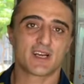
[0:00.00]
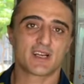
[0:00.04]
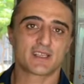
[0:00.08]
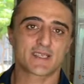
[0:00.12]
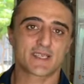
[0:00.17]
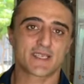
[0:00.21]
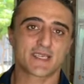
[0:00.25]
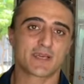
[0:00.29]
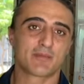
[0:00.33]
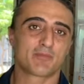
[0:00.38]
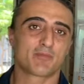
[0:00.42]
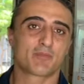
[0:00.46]

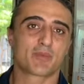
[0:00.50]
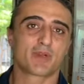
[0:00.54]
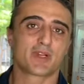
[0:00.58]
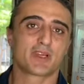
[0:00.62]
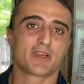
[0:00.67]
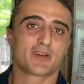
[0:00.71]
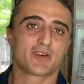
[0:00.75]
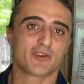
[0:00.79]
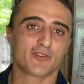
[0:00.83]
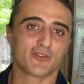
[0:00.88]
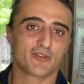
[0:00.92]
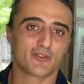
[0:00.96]

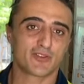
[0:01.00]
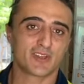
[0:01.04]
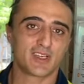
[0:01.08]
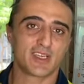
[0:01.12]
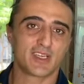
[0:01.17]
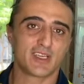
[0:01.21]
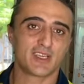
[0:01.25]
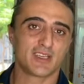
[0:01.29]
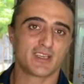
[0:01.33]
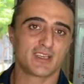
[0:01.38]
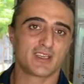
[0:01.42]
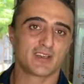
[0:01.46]
assembly of
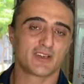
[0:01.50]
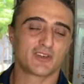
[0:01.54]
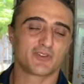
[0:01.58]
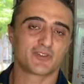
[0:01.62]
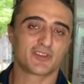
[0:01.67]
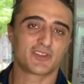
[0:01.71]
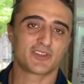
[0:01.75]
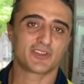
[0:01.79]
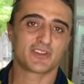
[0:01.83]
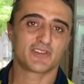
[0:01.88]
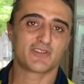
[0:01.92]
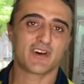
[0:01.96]
the of
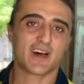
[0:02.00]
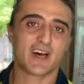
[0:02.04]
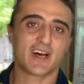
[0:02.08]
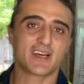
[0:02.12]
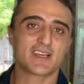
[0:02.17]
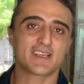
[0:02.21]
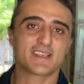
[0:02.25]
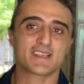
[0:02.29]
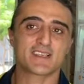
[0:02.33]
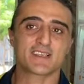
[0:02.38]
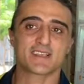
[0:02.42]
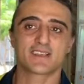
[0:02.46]
the
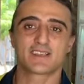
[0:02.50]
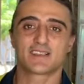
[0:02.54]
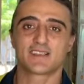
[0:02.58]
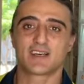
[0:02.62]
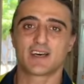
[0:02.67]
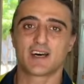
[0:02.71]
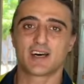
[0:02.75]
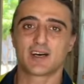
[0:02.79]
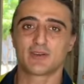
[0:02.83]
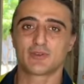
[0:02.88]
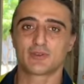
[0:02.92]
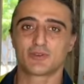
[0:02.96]
device and
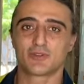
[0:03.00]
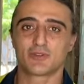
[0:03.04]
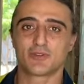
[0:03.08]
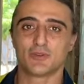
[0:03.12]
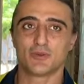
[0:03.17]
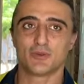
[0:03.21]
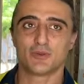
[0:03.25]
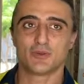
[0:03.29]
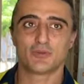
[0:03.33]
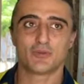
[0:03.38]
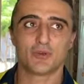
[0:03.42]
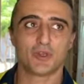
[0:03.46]
how
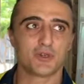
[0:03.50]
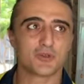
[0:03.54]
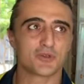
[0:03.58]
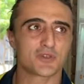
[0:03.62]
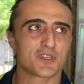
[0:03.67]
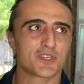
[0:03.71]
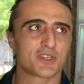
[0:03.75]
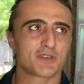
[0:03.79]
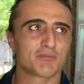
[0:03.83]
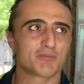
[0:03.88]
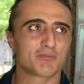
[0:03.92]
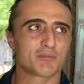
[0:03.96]
to
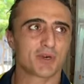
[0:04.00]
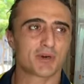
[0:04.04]
use it.